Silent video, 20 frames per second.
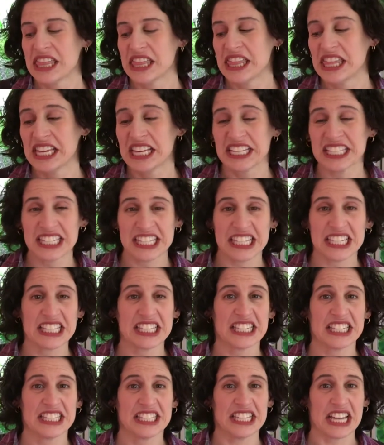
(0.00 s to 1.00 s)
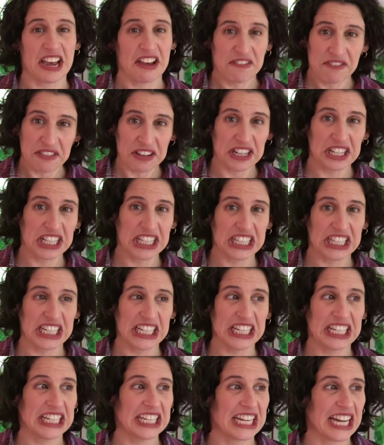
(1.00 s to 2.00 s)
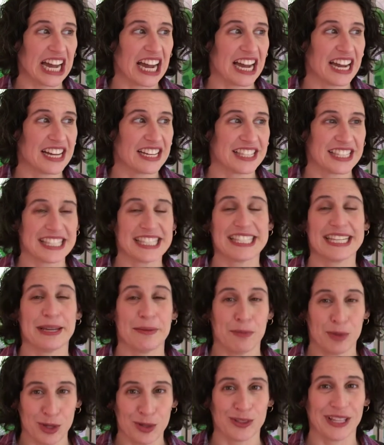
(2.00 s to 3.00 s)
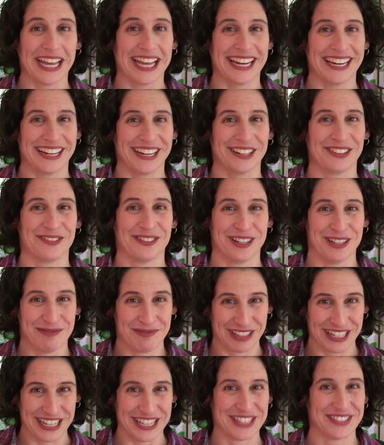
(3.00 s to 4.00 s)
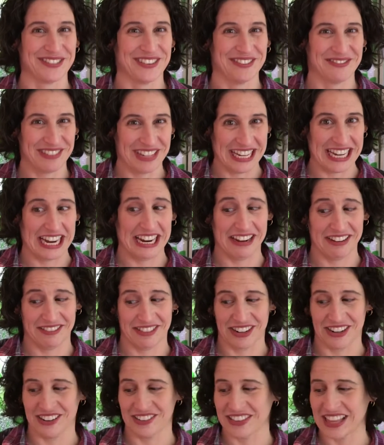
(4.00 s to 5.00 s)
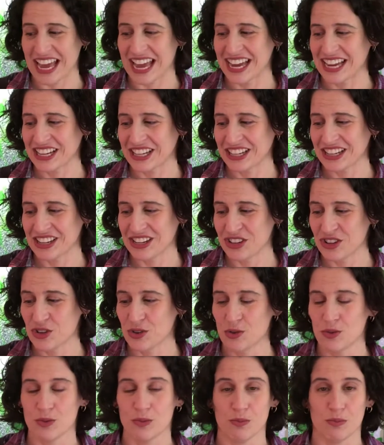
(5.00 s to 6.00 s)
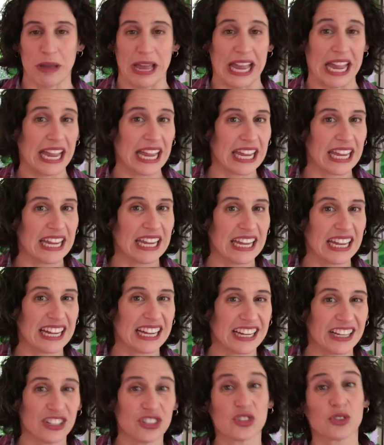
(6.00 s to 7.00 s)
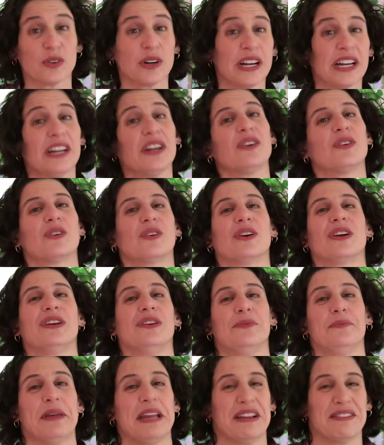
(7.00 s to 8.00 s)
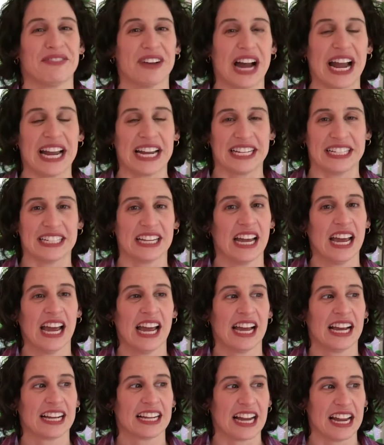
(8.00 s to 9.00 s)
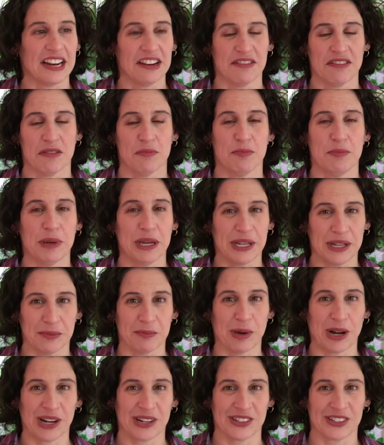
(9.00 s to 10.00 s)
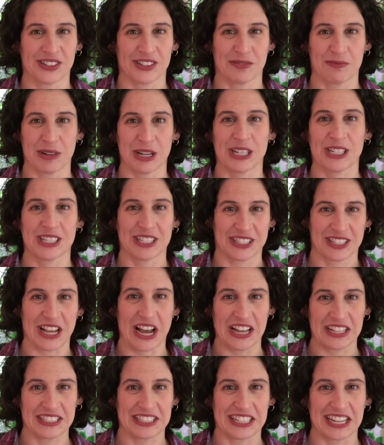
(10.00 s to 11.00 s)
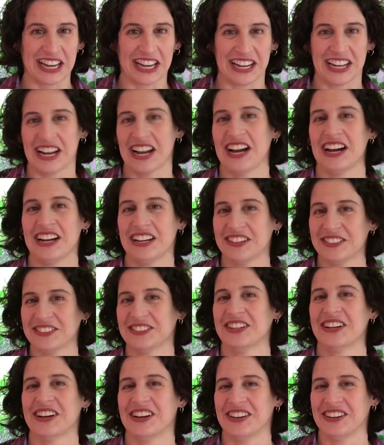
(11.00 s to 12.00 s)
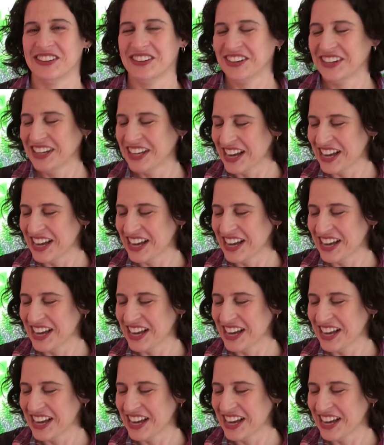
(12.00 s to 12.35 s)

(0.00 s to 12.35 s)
this is definitely a simulated replacement behavior that you may enjoy or you may find kind of a bit much, a bit disgusting. I don't know.